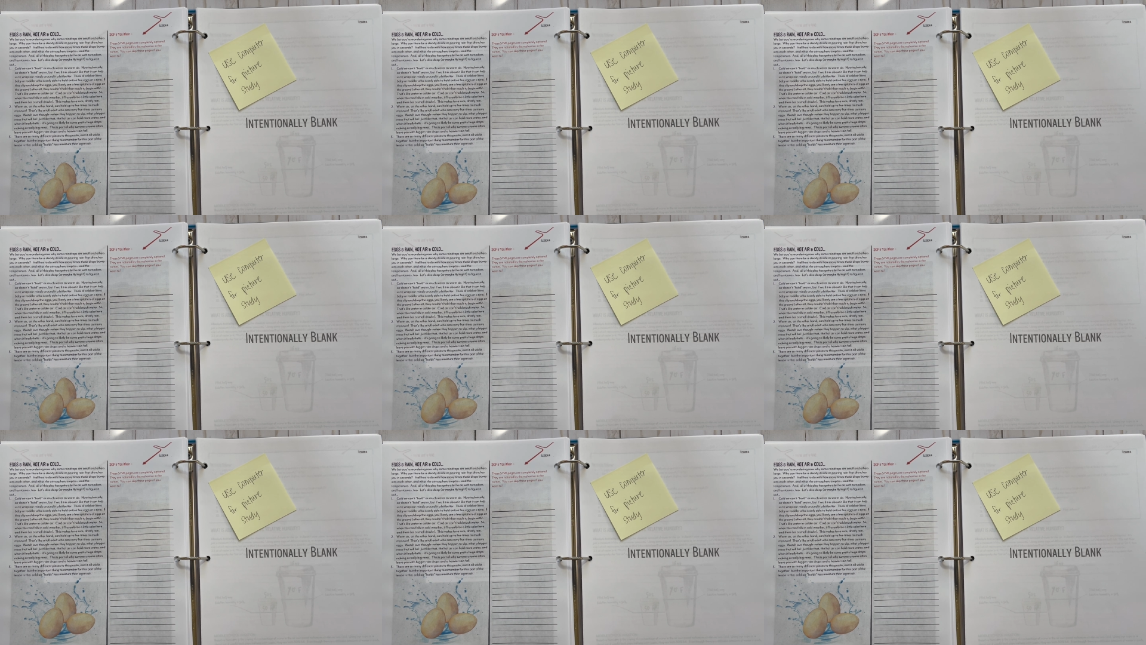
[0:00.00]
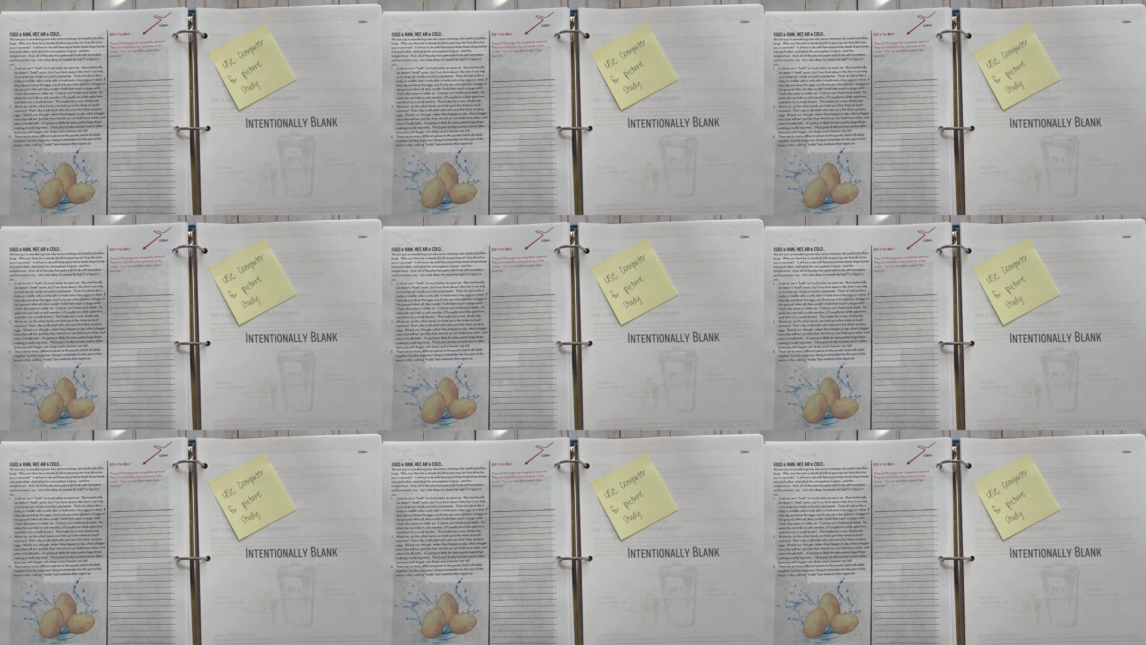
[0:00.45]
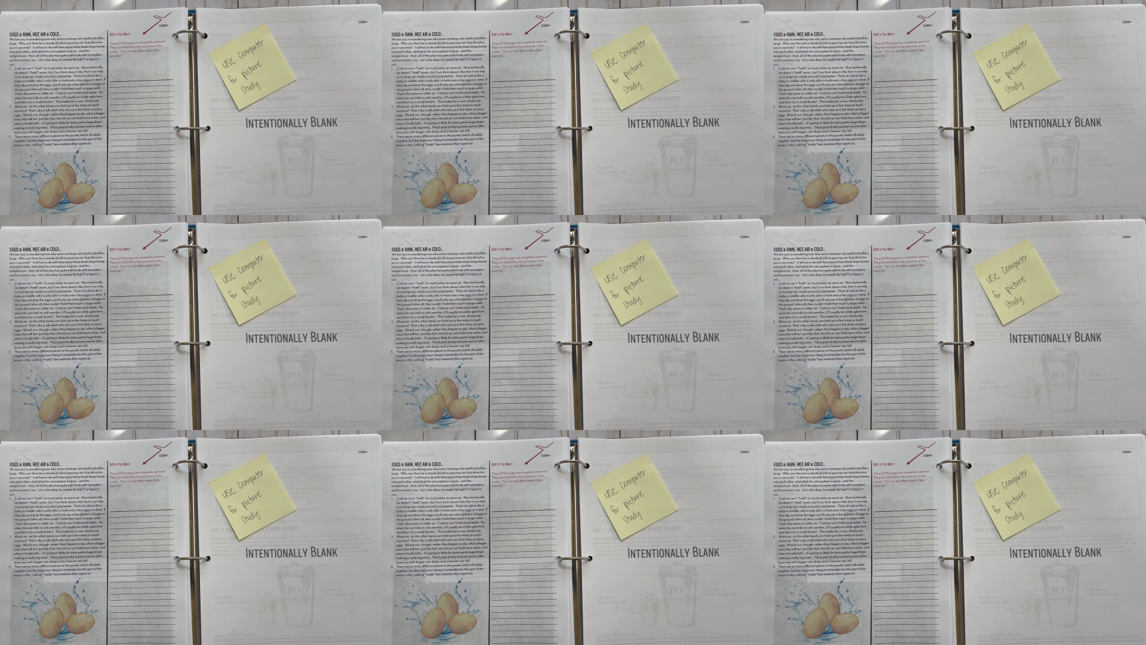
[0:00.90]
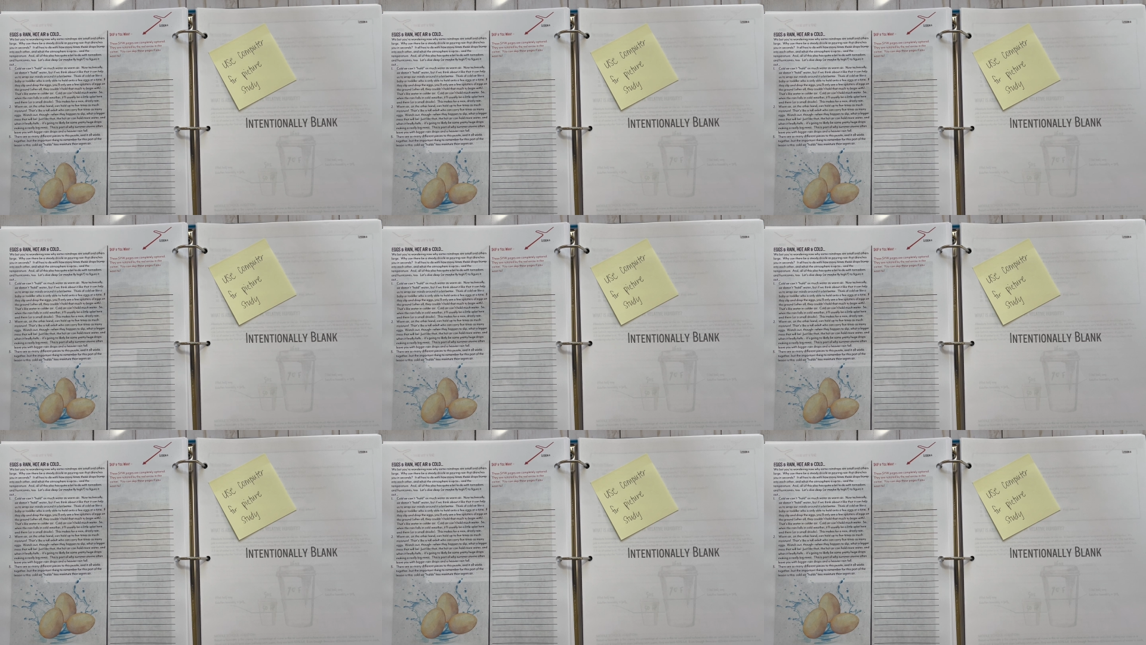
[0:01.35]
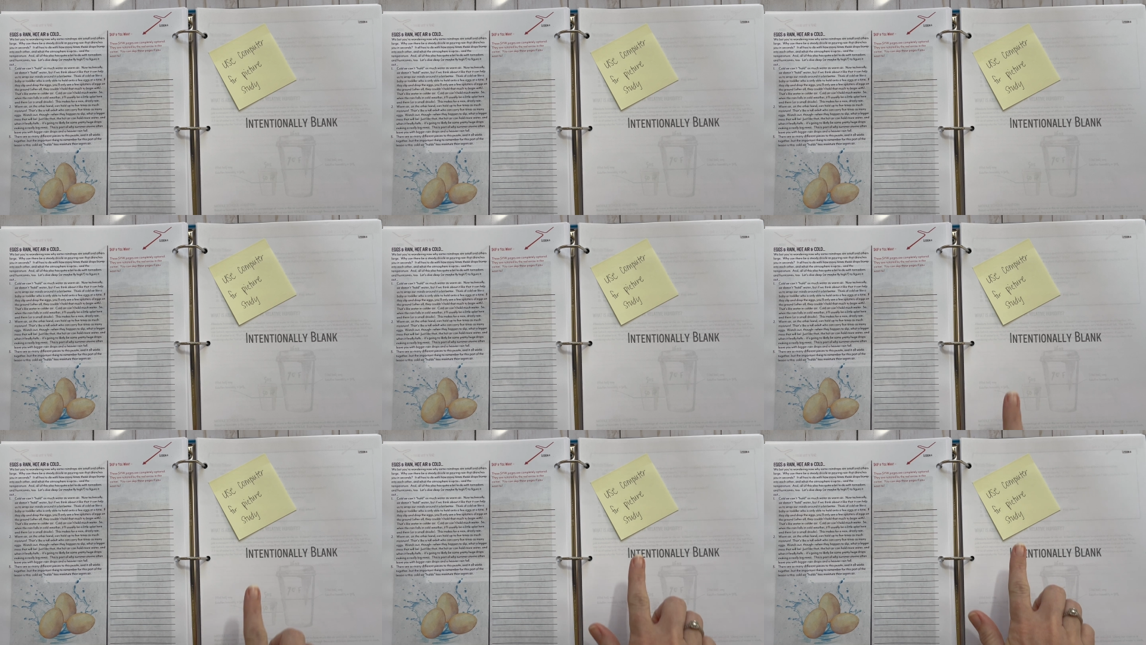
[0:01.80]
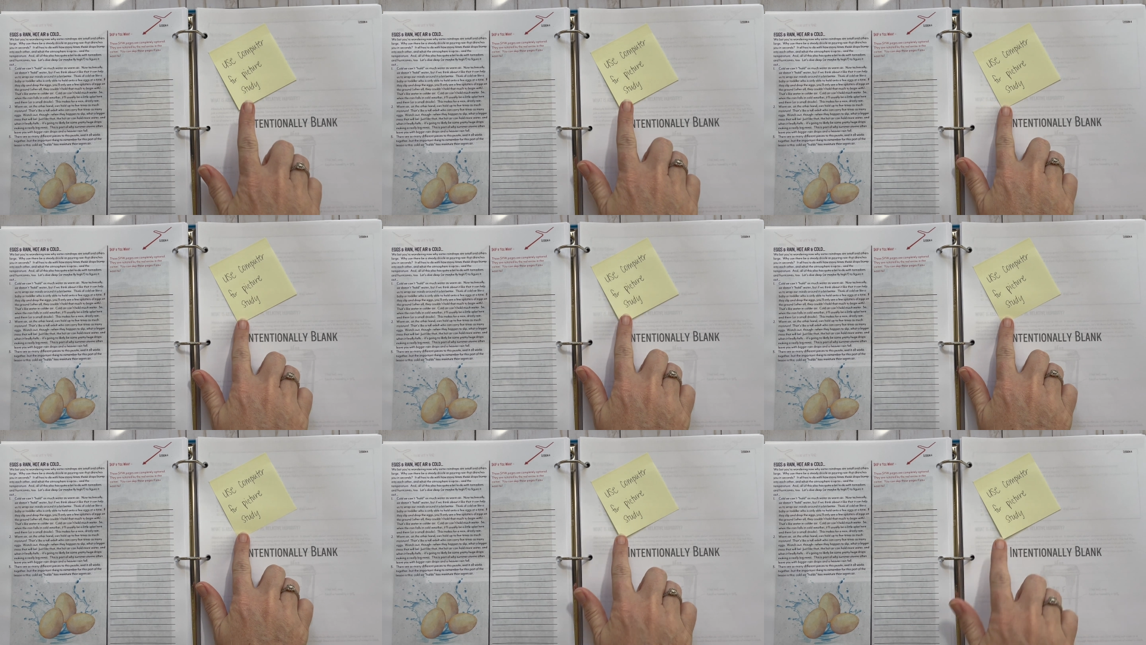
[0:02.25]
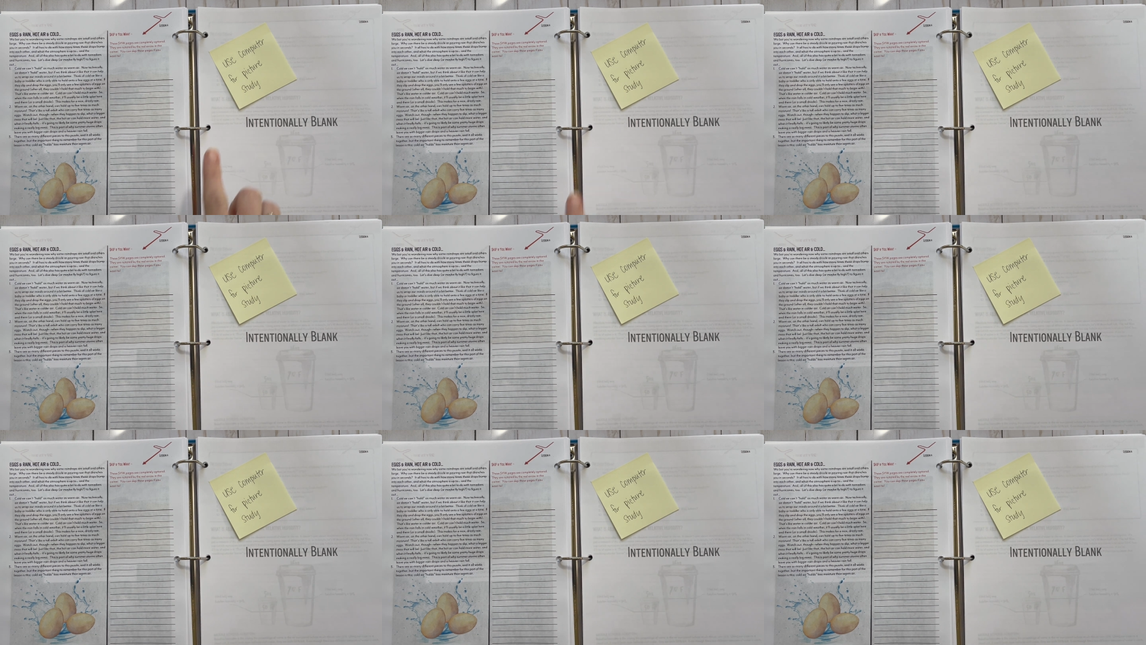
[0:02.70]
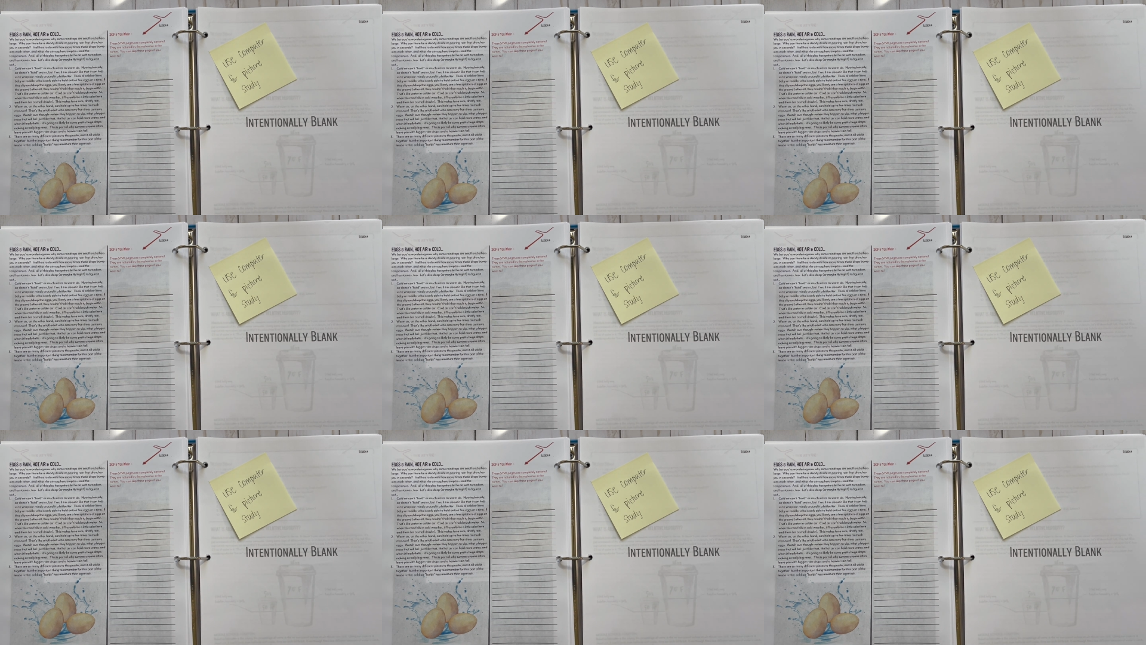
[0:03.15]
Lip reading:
(no speaker visible)